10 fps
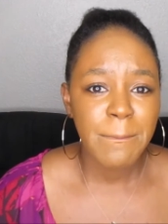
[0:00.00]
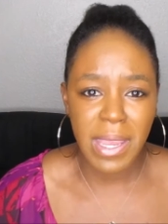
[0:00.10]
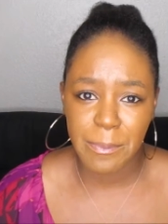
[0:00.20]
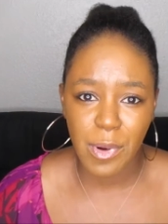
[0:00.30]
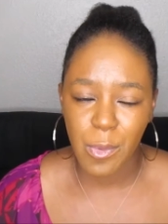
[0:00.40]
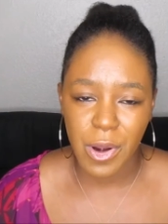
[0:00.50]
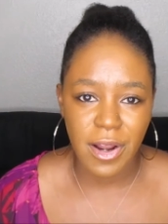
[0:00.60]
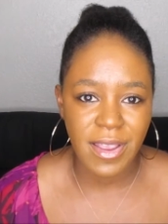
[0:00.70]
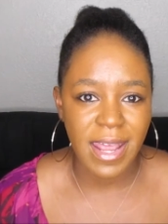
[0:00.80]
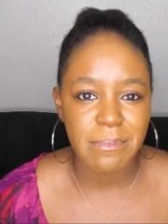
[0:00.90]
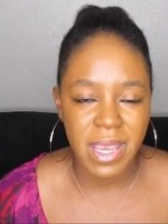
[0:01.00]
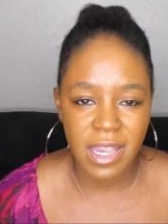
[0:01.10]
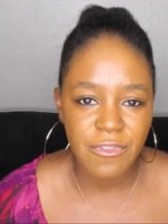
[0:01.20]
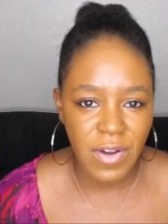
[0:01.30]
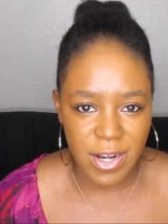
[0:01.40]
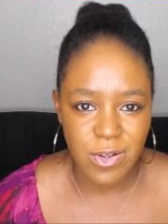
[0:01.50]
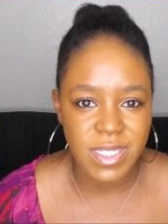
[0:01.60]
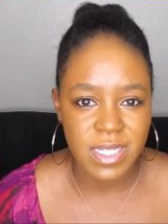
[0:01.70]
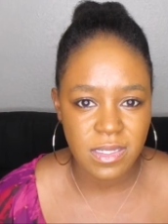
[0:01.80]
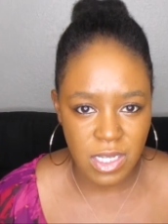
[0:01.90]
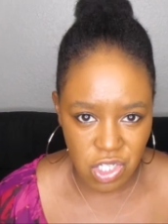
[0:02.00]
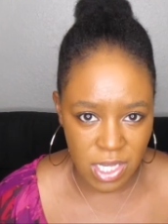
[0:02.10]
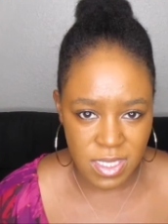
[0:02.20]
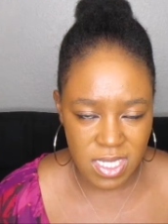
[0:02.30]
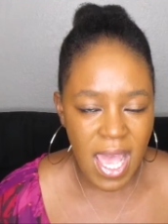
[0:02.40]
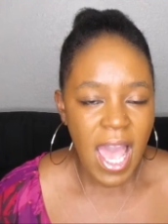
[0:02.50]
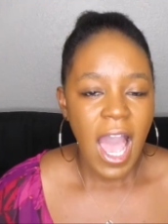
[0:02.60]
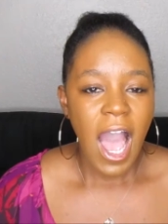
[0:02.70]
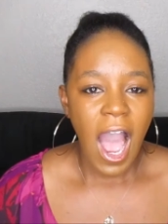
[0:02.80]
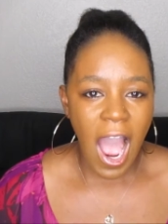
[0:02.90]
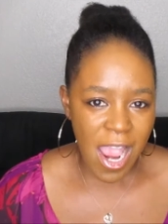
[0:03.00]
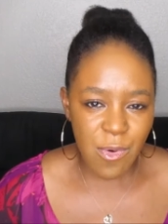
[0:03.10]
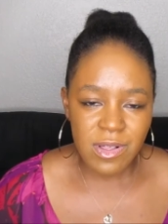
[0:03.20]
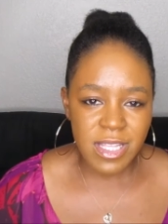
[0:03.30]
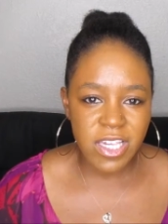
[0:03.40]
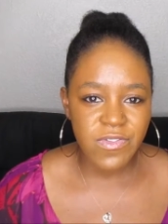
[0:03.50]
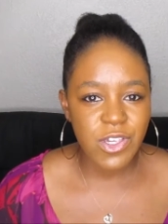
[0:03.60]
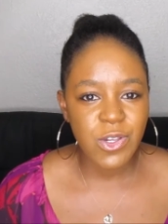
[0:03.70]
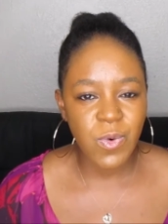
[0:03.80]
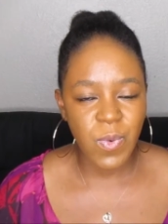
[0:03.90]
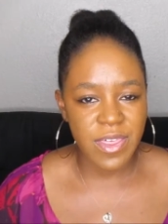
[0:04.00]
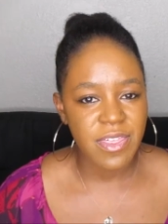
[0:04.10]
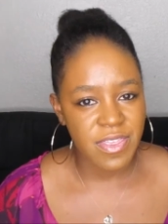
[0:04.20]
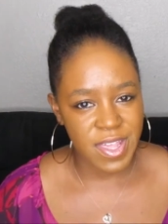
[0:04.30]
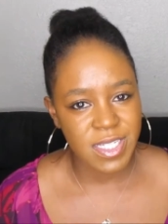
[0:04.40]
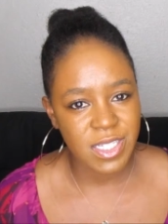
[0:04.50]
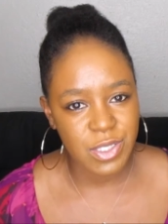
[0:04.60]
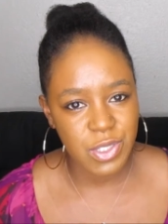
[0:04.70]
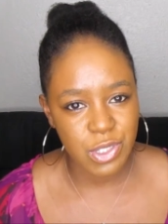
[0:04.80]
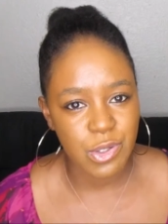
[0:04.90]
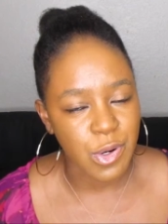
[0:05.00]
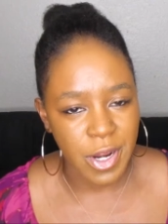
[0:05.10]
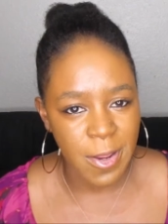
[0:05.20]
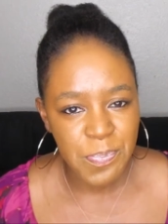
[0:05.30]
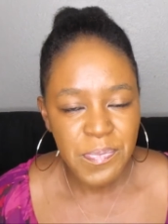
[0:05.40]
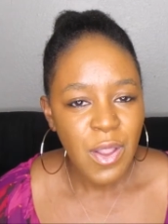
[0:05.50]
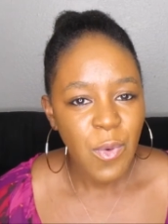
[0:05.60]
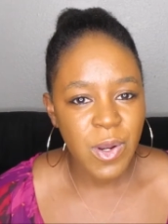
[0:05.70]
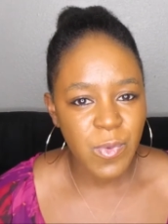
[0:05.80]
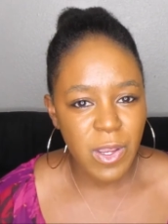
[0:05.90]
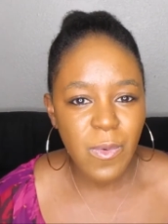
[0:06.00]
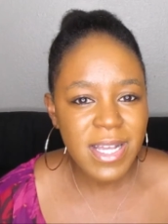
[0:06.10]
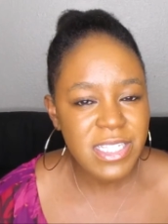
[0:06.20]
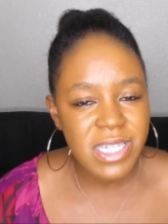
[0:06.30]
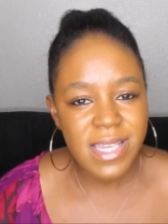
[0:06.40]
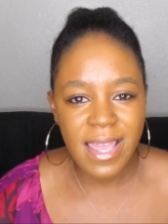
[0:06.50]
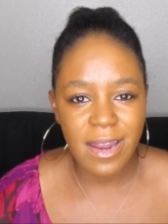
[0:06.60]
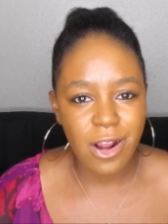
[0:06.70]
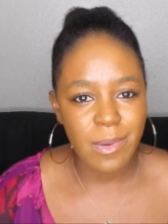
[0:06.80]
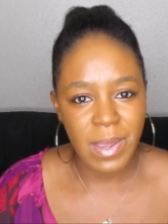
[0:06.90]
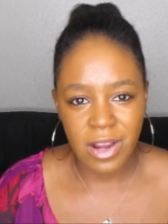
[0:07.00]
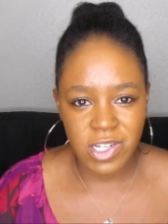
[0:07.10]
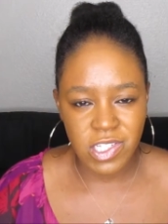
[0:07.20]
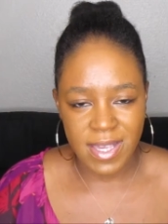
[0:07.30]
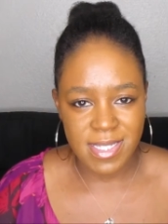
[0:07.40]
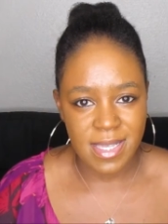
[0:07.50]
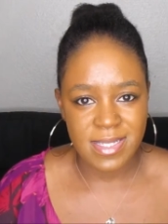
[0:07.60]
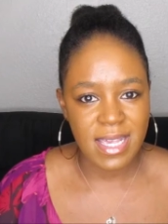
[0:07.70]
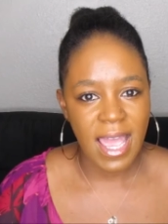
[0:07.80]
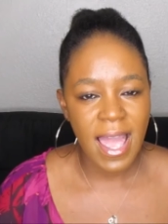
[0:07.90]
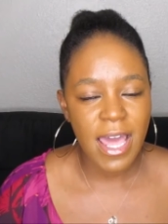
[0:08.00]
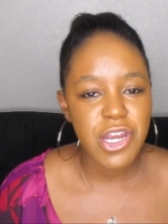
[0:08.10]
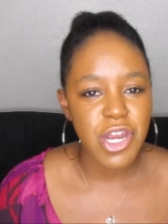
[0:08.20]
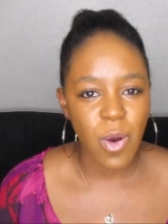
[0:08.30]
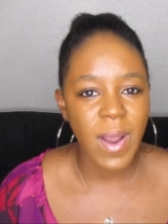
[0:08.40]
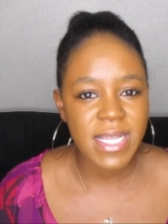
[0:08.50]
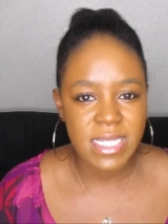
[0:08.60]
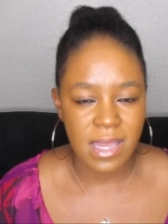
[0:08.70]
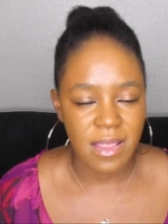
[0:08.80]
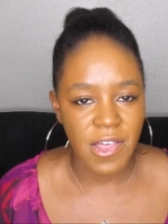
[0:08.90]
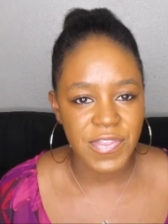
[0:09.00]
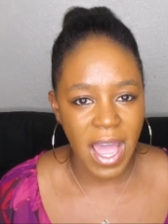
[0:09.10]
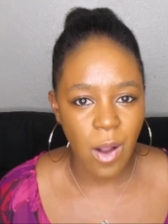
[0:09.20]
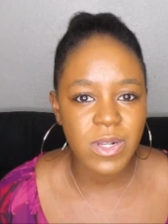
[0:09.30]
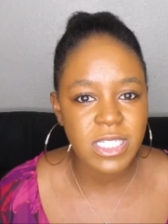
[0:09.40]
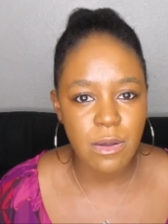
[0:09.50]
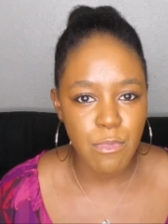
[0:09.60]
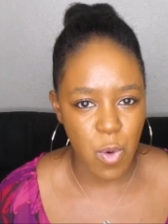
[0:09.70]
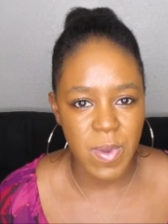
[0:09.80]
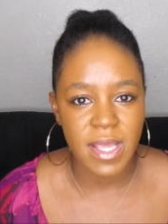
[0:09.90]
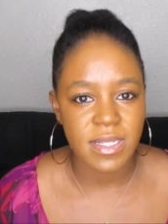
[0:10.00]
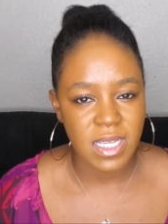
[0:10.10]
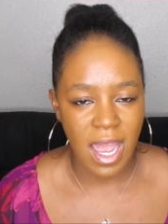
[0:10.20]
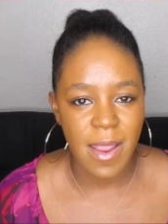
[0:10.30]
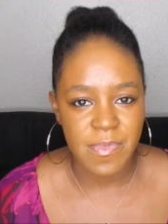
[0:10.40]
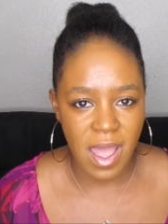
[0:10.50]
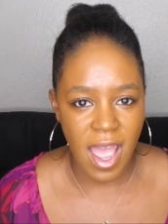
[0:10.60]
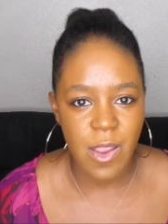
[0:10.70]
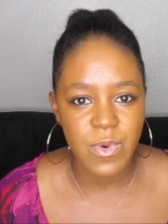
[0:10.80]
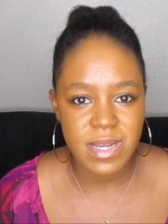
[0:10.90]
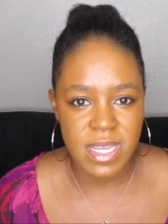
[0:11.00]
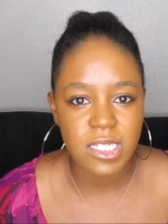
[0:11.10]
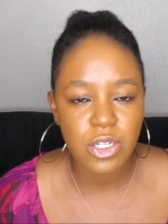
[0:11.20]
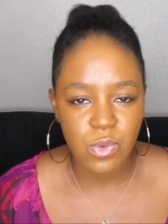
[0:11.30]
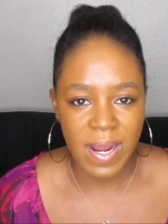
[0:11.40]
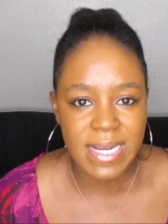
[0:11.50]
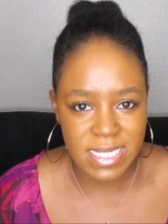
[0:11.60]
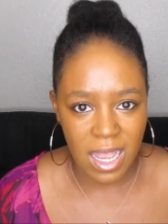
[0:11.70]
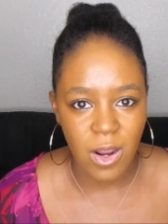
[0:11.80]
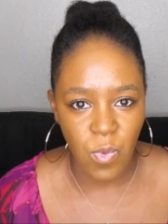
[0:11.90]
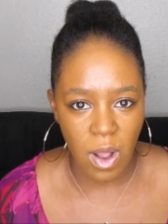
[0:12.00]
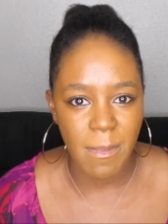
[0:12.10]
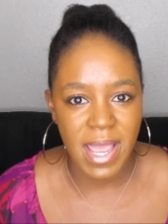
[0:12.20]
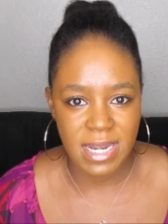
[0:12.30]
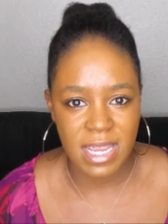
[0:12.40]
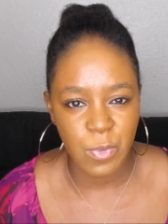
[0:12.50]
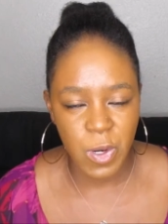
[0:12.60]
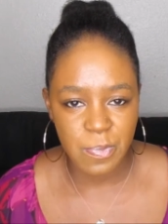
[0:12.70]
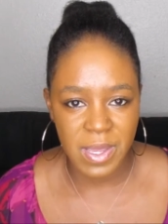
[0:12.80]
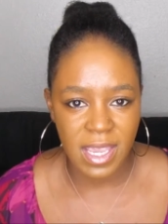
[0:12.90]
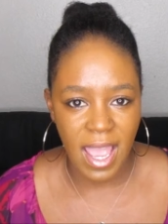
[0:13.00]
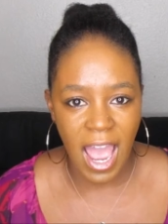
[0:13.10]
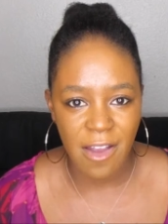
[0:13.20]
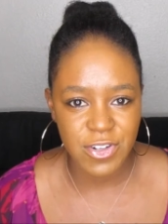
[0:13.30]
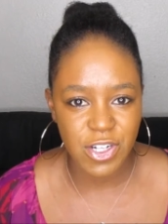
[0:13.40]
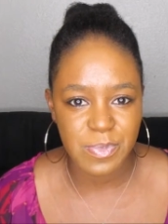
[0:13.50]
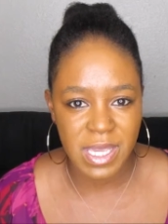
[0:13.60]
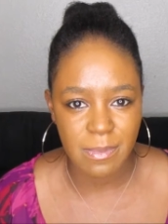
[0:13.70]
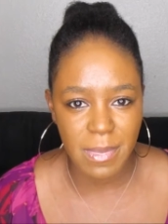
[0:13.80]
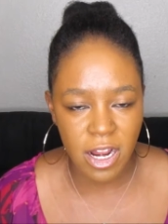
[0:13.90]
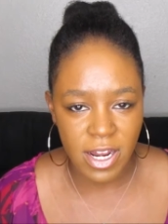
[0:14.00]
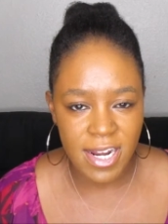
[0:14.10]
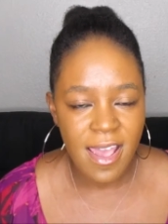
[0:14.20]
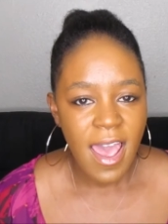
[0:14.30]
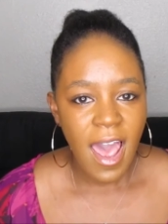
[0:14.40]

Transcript: paperwork and make final decisions. I will leave you with this story. When we went to get our marriage license, I had no idea that that was the moment in time that I would need to write down what my name would be after being married.